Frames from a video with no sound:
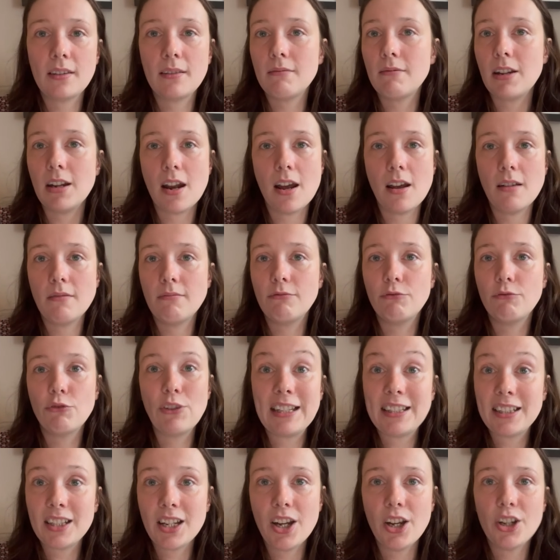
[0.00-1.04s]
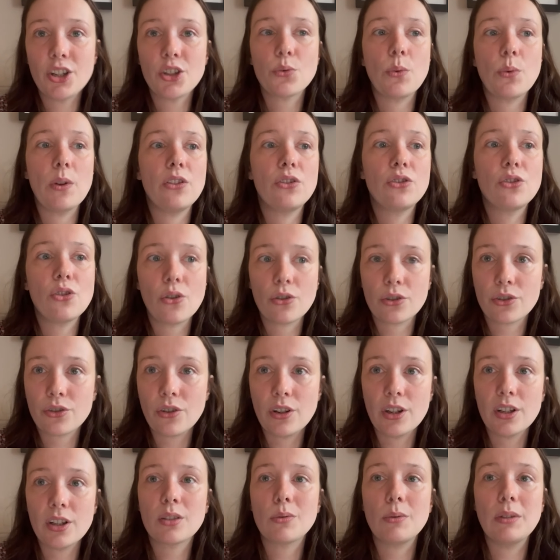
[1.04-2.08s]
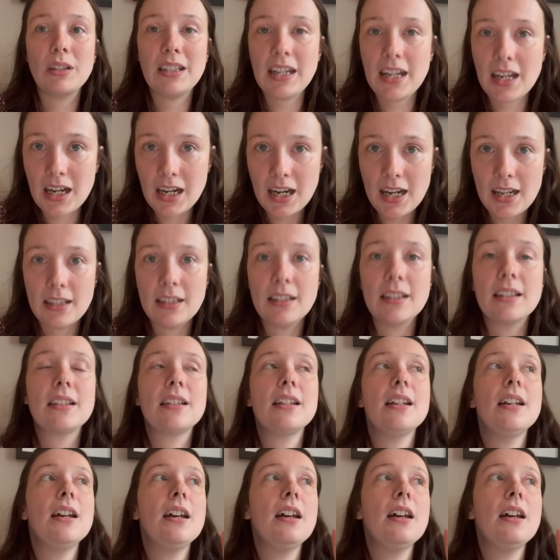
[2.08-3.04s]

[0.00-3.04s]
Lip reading: you know, research, with doctorates, with DClinPsy.